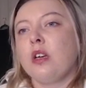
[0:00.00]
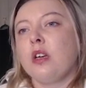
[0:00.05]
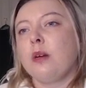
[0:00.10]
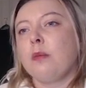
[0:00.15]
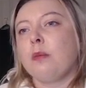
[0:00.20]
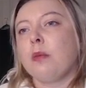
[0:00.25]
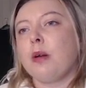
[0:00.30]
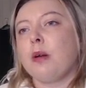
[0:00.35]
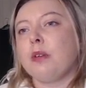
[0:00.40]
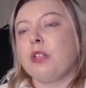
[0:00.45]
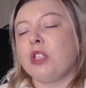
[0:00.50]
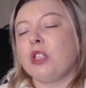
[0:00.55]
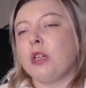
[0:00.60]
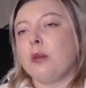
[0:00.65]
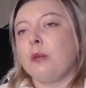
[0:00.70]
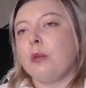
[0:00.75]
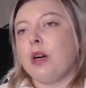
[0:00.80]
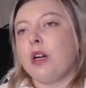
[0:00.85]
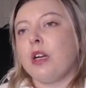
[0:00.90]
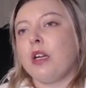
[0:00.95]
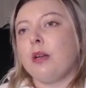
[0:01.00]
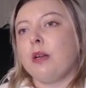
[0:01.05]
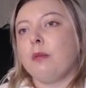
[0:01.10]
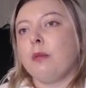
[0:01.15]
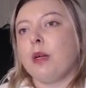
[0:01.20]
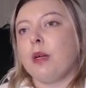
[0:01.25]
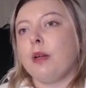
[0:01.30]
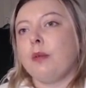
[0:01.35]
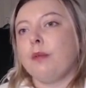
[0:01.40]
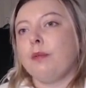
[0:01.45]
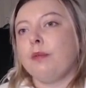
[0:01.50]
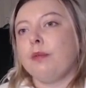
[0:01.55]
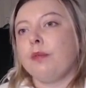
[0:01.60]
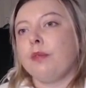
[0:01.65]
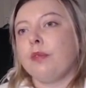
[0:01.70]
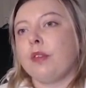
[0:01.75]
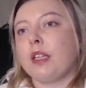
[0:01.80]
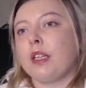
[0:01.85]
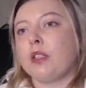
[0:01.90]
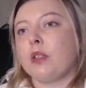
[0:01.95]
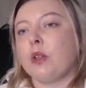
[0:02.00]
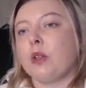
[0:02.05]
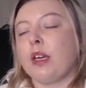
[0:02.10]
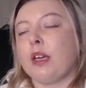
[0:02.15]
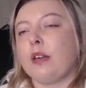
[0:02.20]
Probably should have bought it, but that's okay.